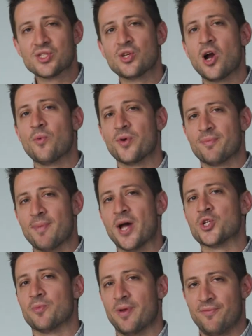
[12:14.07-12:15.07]
start with
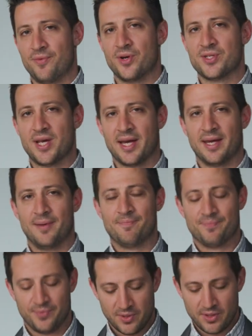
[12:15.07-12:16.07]
measurement for a
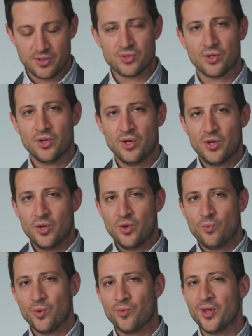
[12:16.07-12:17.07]
second, because
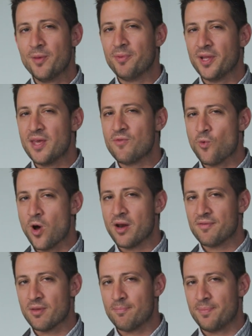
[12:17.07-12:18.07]
we really believe one
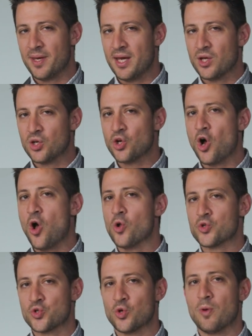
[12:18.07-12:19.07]
of the big
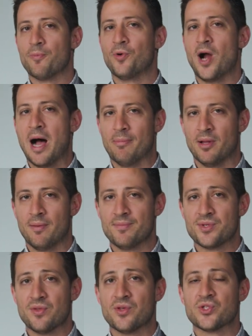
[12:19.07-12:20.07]
cultural
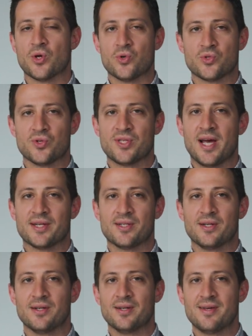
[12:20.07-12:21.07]
problems in the social
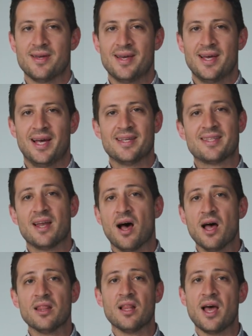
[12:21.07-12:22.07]
sector is that
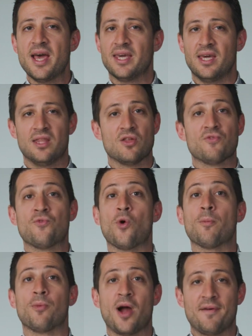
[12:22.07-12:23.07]
unlike in the
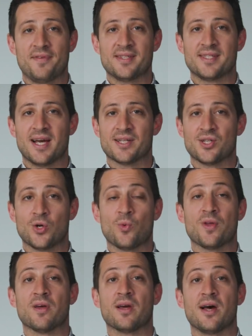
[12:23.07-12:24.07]
for-profit sector
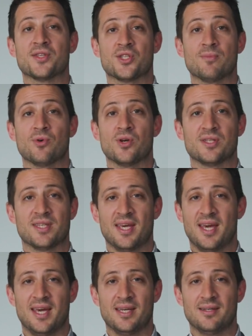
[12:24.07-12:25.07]
where the customer is
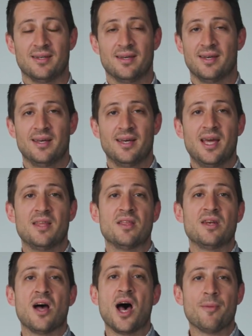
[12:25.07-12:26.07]
king, in the
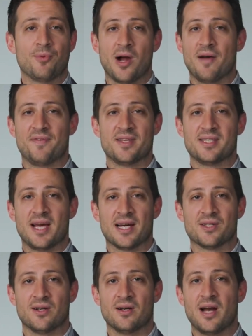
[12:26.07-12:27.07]
nonprofit
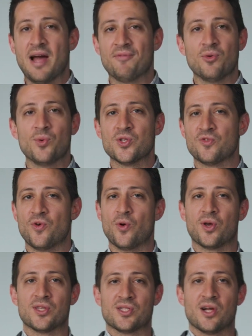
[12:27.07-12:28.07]
sector, everyone's
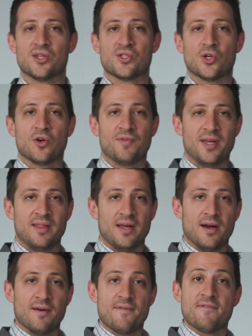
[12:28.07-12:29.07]
focused on serving
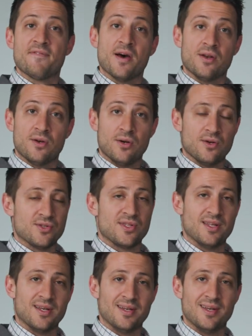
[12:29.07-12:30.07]
their funders,
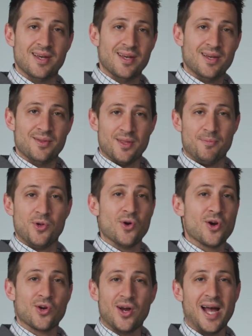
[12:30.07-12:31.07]
the
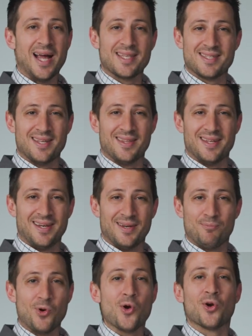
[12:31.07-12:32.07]
bureaucrats and the
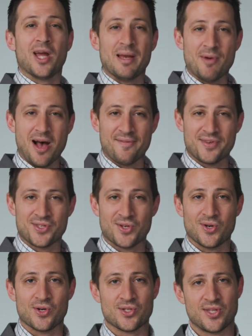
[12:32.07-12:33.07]
program
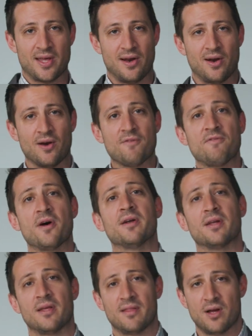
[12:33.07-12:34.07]
officers that are
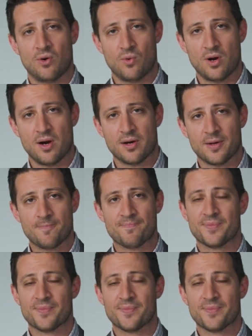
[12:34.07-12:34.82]
funding their work.